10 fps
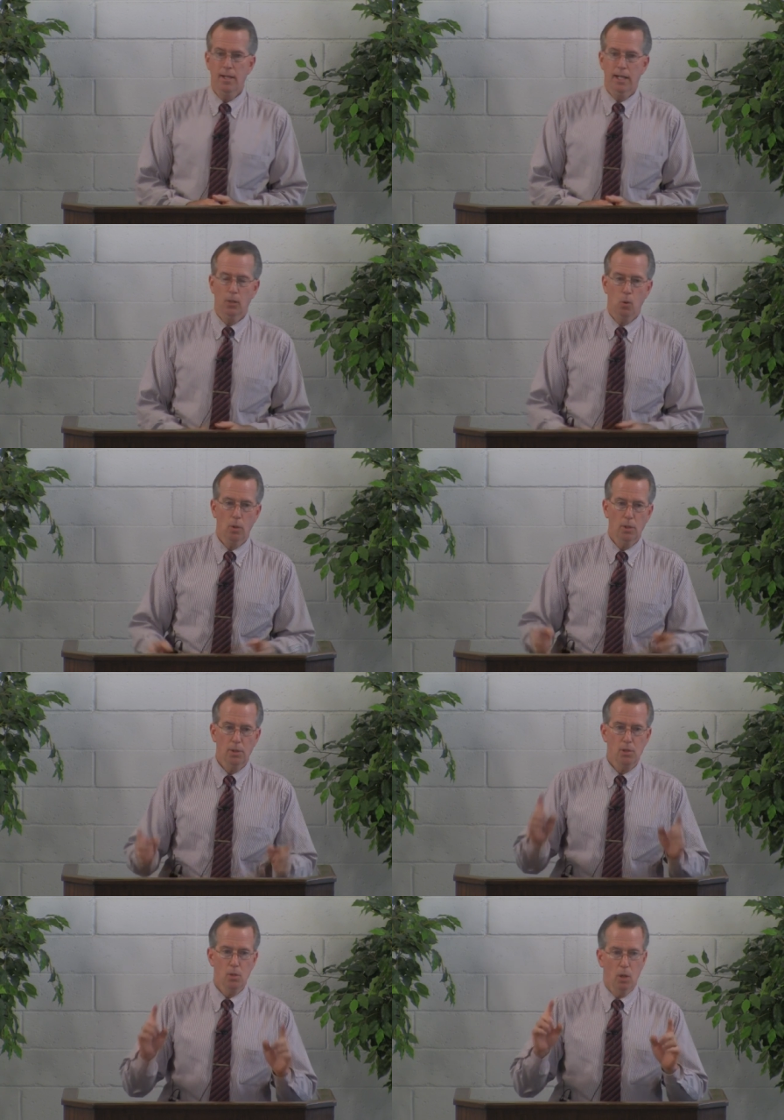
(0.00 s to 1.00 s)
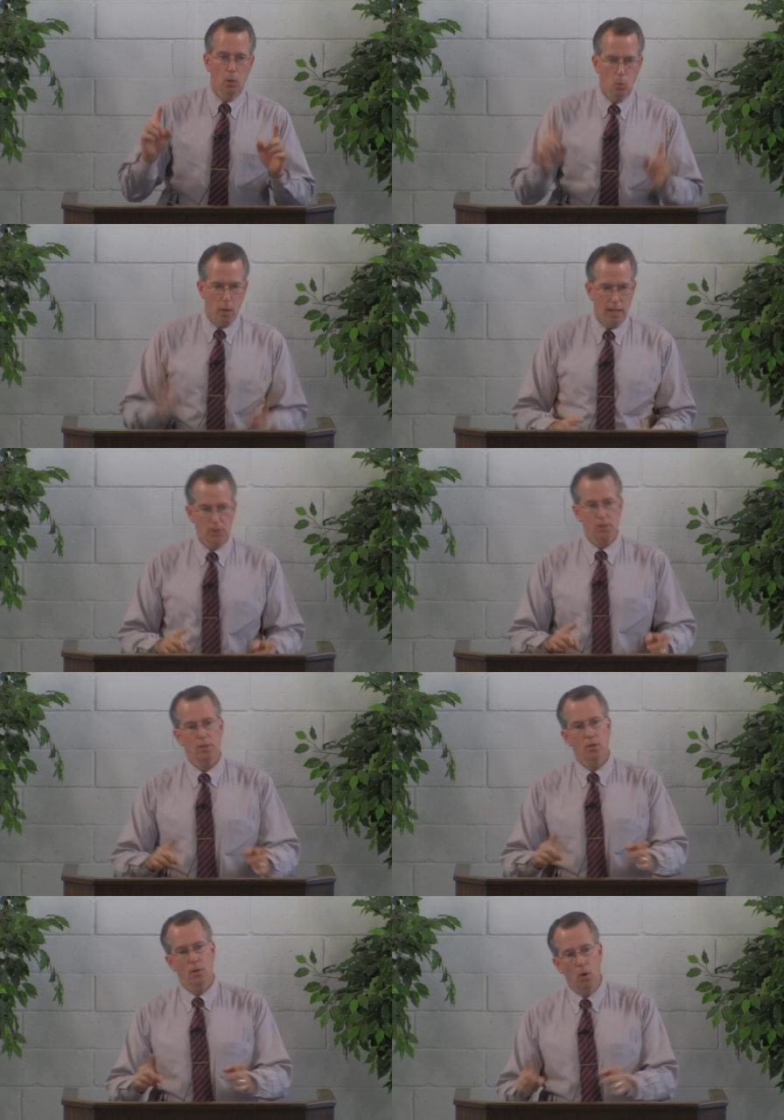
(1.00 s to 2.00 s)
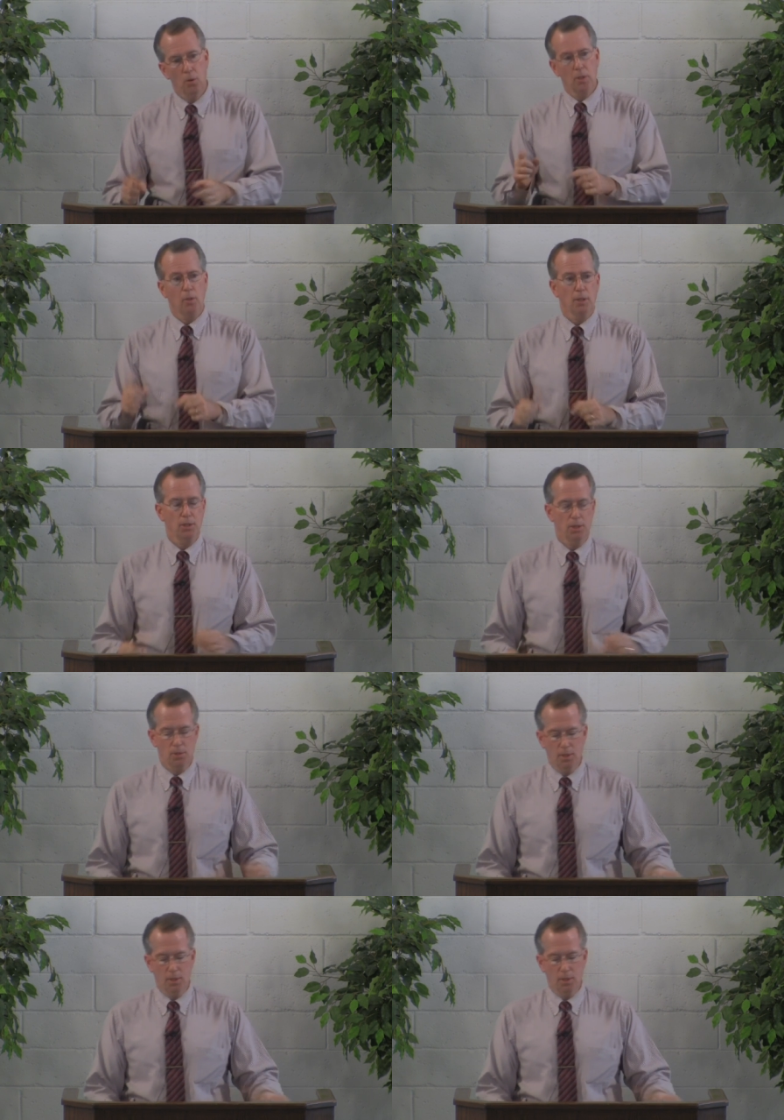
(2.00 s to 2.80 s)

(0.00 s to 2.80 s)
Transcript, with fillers: in order to arrest all the Christians